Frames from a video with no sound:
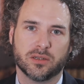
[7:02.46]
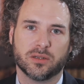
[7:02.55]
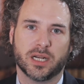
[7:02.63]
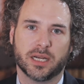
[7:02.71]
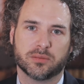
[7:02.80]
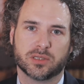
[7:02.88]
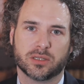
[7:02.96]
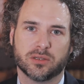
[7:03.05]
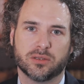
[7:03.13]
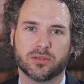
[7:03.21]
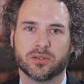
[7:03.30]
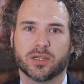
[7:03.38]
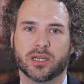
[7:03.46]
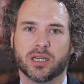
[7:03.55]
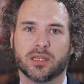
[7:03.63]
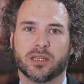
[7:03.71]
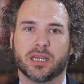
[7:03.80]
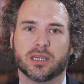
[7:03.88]
legal obstacle
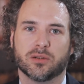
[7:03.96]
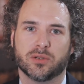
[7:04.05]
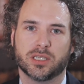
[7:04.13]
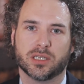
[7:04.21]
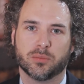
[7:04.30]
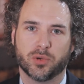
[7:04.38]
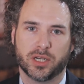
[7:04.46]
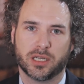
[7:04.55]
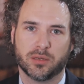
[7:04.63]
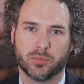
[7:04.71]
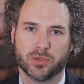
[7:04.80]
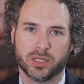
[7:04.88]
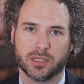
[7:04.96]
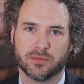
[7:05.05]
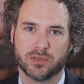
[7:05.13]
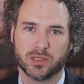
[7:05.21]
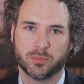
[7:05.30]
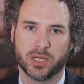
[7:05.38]
and they can reach a breaking point
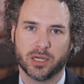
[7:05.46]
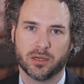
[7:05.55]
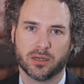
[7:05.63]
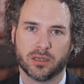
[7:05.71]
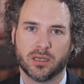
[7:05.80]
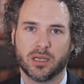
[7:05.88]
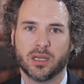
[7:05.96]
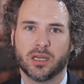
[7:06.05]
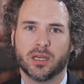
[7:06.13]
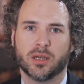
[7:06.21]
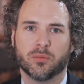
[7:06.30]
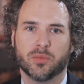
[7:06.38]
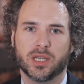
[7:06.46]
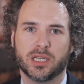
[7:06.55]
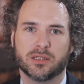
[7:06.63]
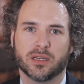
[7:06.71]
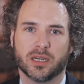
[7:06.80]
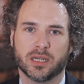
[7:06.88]
of despair.
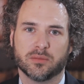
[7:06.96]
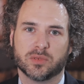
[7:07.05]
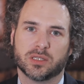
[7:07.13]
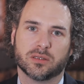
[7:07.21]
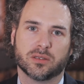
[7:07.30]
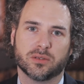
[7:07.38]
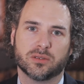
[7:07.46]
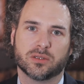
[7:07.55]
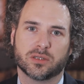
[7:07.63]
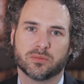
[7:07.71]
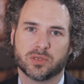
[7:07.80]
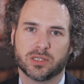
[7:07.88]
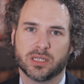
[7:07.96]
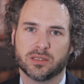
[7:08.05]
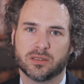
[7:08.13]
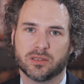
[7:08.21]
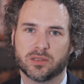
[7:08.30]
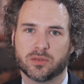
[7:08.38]
Many times, those
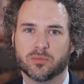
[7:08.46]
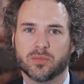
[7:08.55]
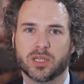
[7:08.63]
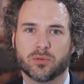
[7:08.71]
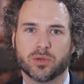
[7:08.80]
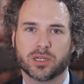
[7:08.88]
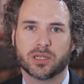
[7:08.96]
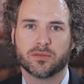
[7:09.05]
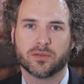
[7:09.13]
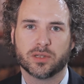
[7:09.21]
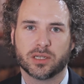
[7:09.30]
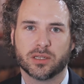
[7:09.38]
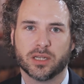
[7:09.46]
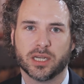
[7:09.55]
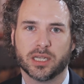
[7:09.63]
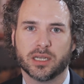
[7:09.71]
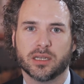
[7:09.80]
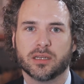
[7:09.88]
circumstances make working for the
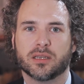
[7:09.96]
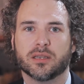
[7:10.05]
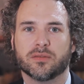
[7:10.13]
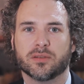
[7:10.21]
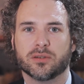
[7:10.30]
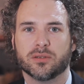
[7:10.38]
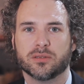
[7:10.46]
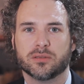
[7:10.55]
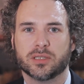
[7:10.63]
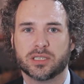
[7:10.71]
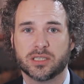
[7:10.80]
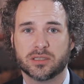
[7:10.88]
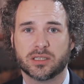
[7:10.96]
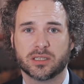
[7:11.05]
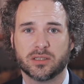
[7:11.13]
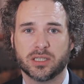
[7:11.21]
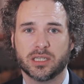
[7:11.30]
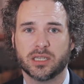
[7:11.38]
client difficult,
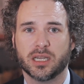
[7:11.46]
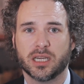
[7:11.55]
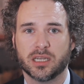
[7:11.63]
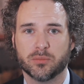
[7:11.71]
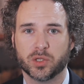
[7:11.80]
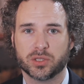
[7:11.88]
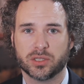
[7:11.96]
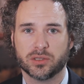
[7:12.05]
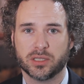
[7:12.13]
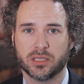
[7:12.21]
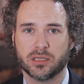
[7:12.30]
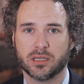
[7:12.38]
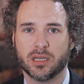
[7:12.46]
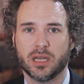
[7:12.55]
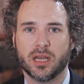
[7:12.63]
logistically and emotionally.